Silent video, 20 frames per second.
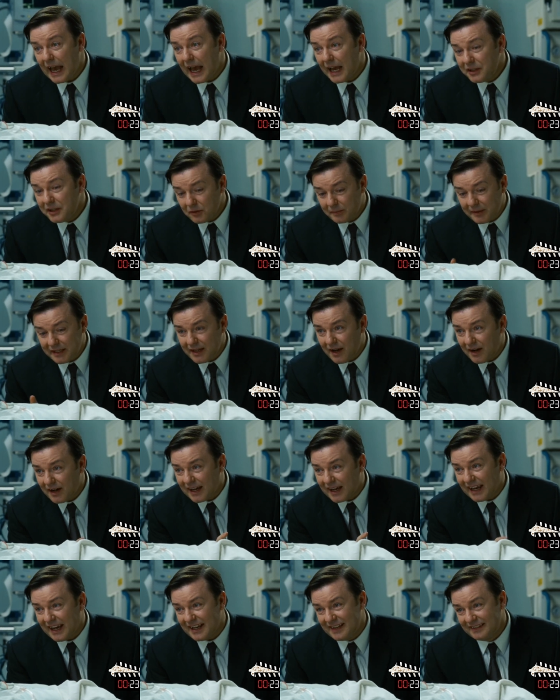Mark
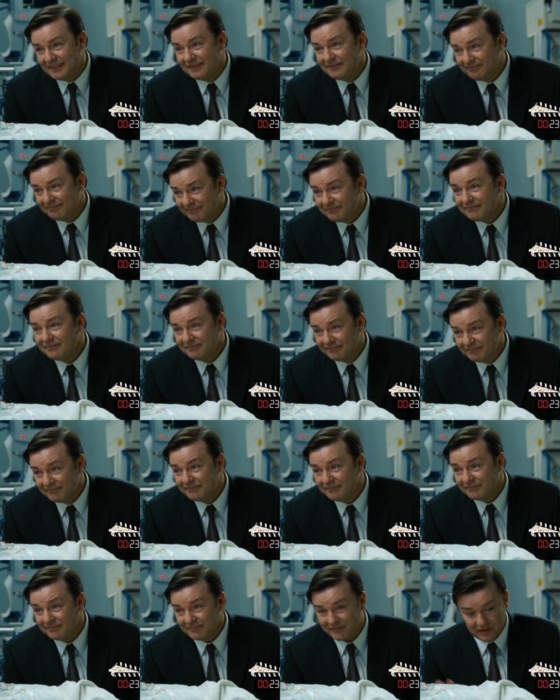comforted her with a made
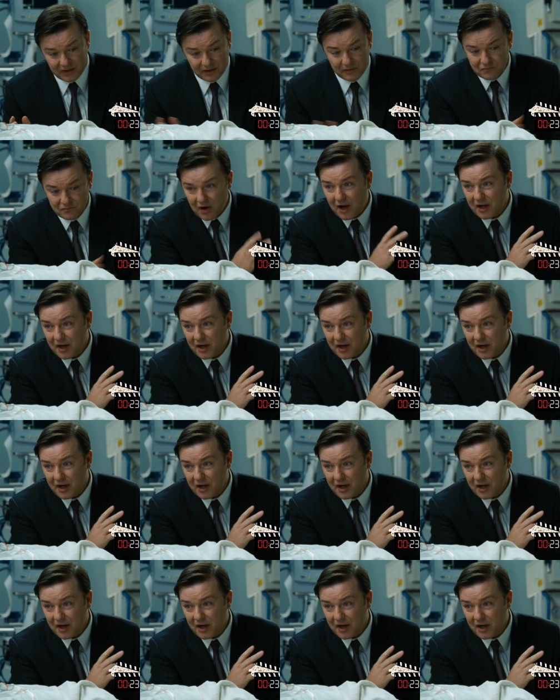up vision of a